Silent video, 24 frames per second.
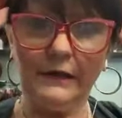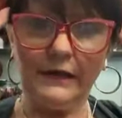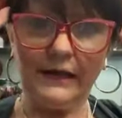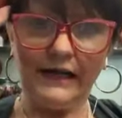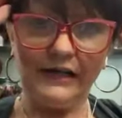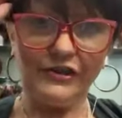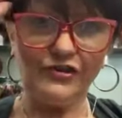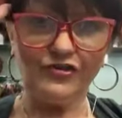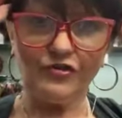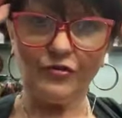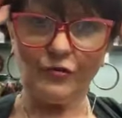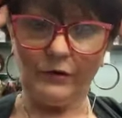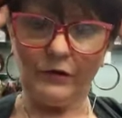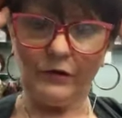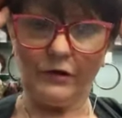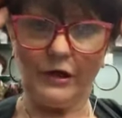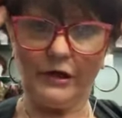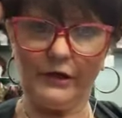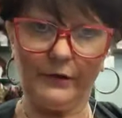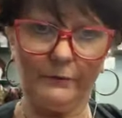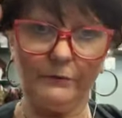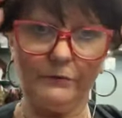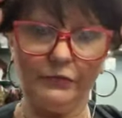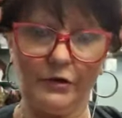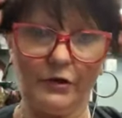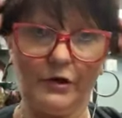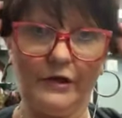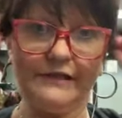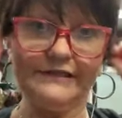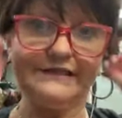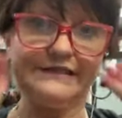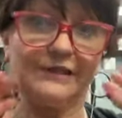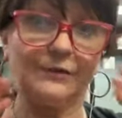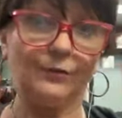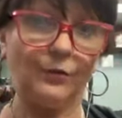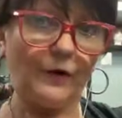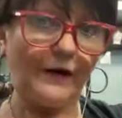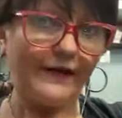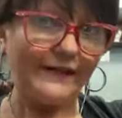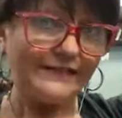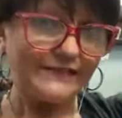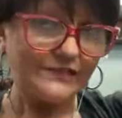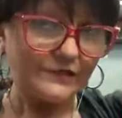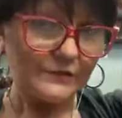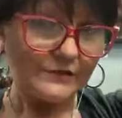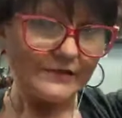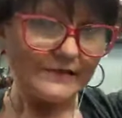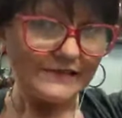I show a lot of blondes and
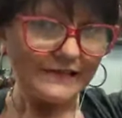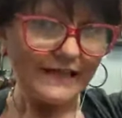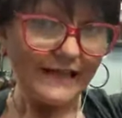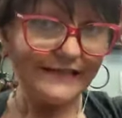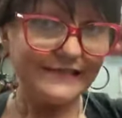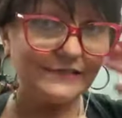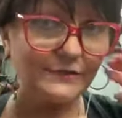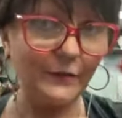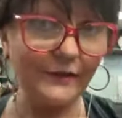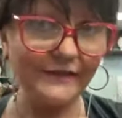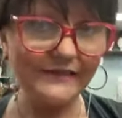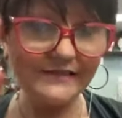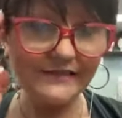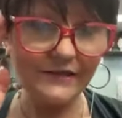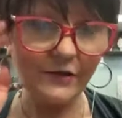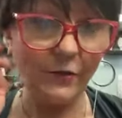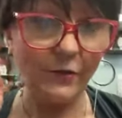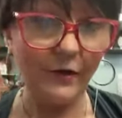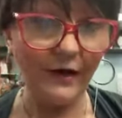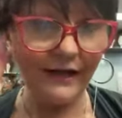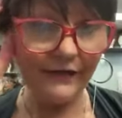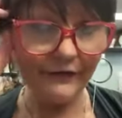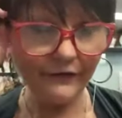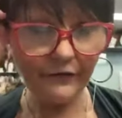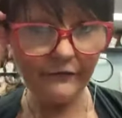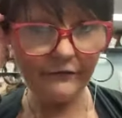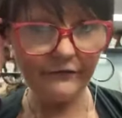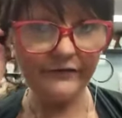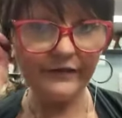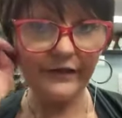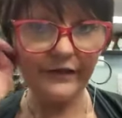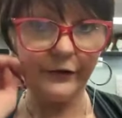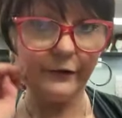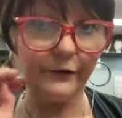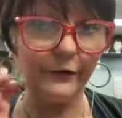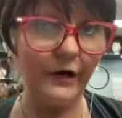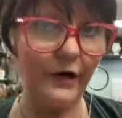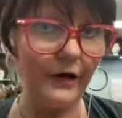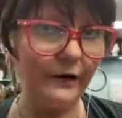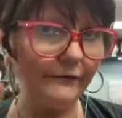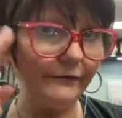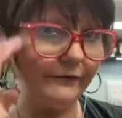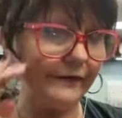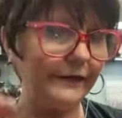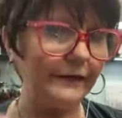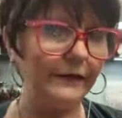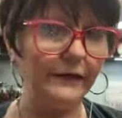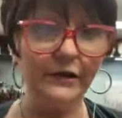whites, so it's nice once in a while to veer
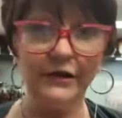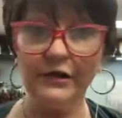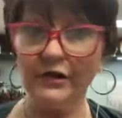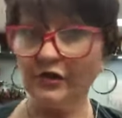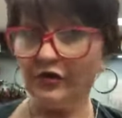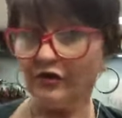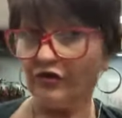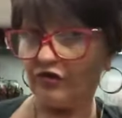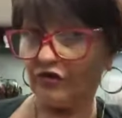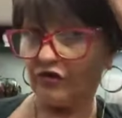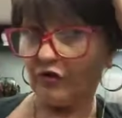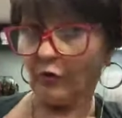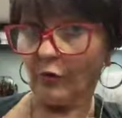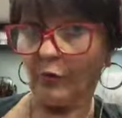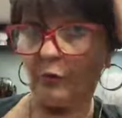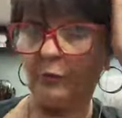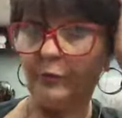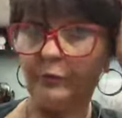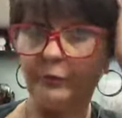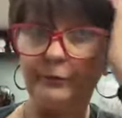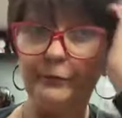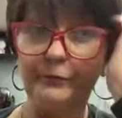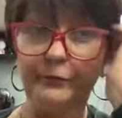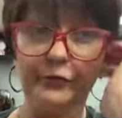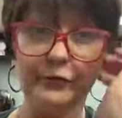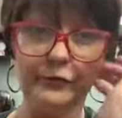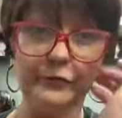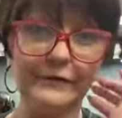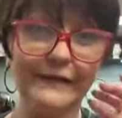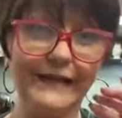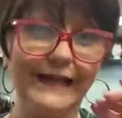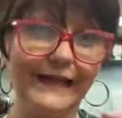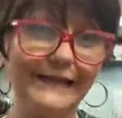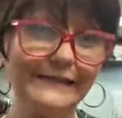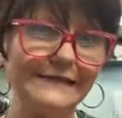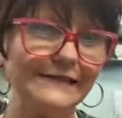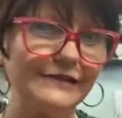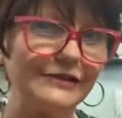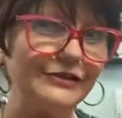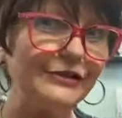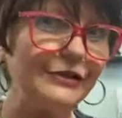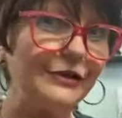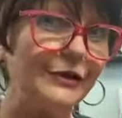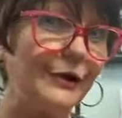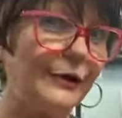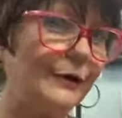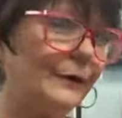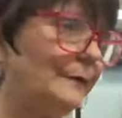off and show brunettes,
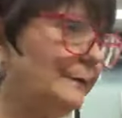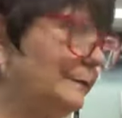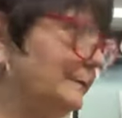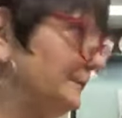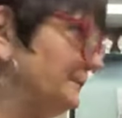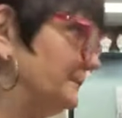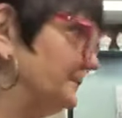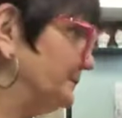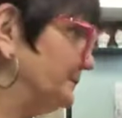you know.